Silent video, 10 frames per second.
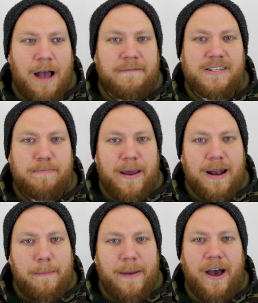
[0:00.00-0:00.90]
I've
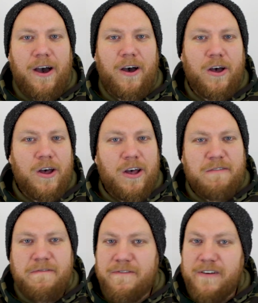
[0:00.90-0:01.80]
spent about
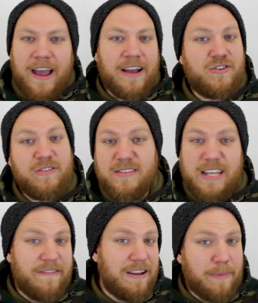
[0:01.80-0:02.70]

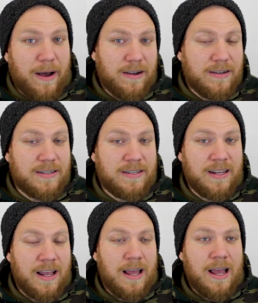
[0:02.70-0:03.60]
$370,